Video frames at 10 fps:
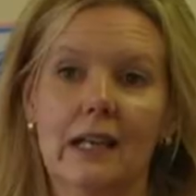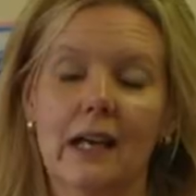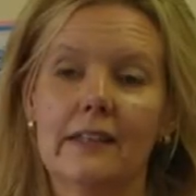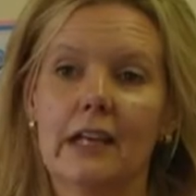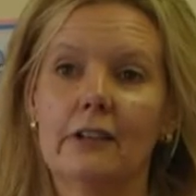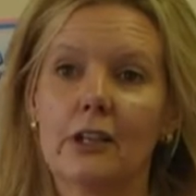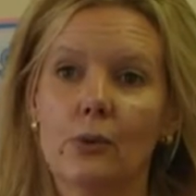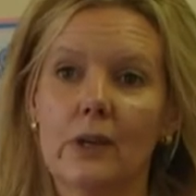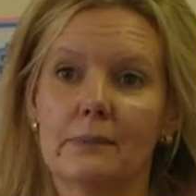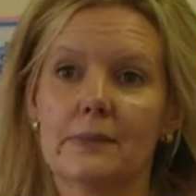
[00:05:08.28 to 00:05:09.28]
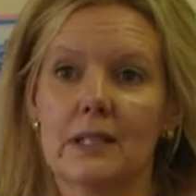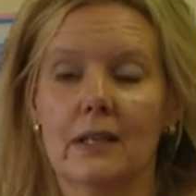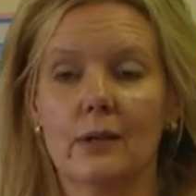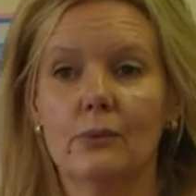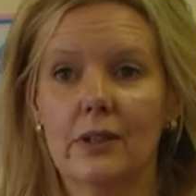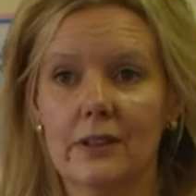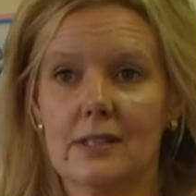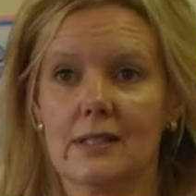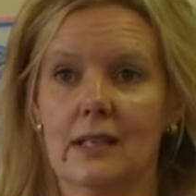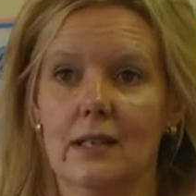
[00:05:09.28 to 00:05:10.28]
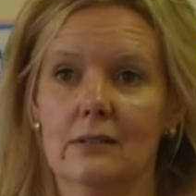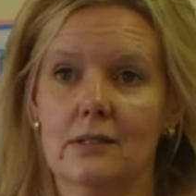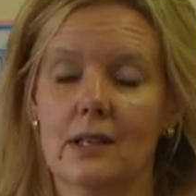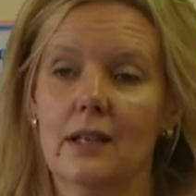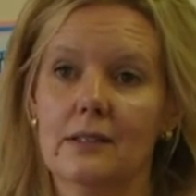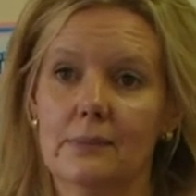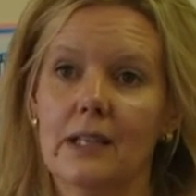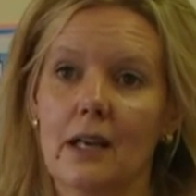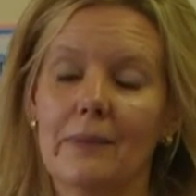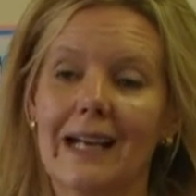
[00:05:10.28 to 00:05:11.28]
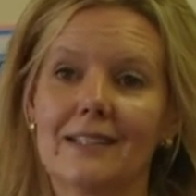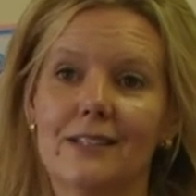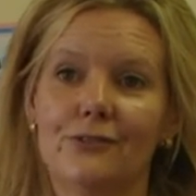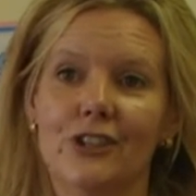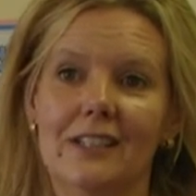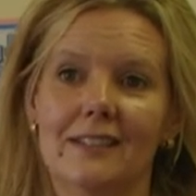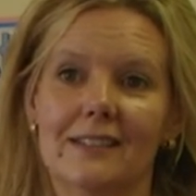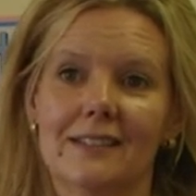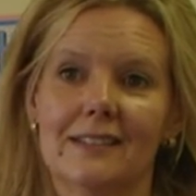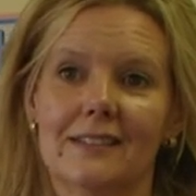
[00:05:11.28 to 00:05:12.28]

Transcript: and they're equipped with the skills to become active readers.